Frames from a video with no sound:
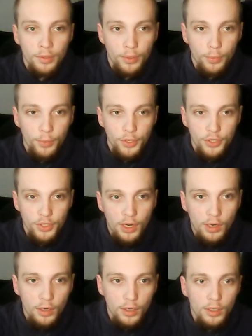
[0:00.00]
which
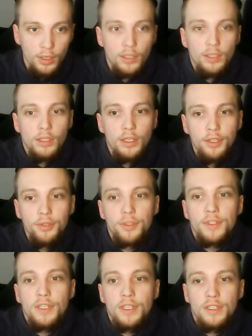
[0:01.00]
are an
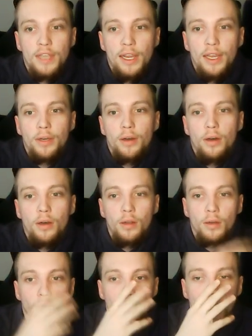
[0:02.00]
interesting take
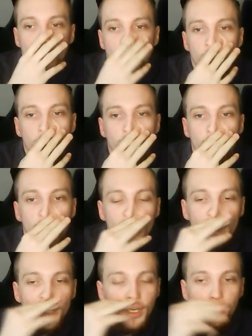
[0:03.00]
on
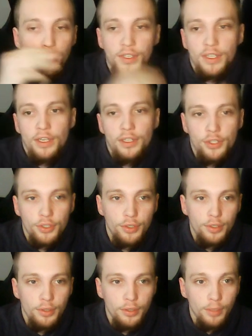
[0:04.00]
Inuit
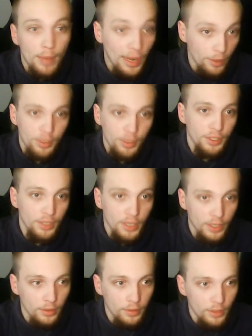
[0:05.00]
culture, in my opinion,
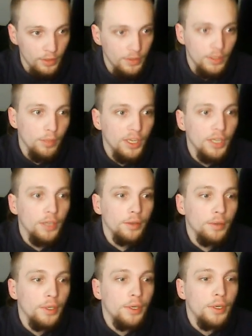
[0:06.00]
like at least in the beginning
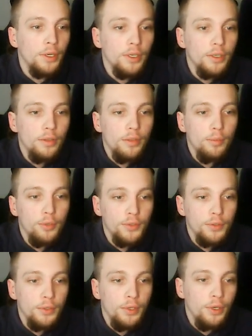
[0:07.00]
of the
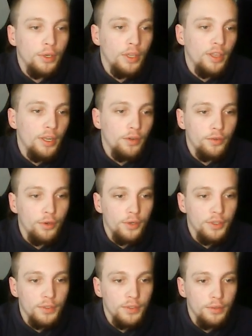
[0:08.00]
books. And then, of
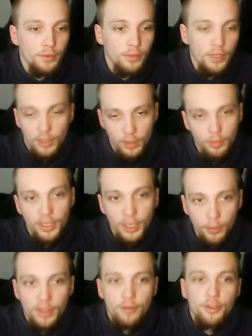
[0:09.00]
course, in the beginning
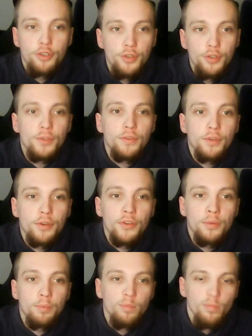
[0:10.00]
when they're introduced, of
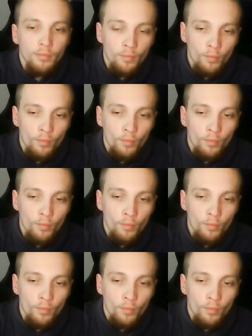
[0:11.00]
course.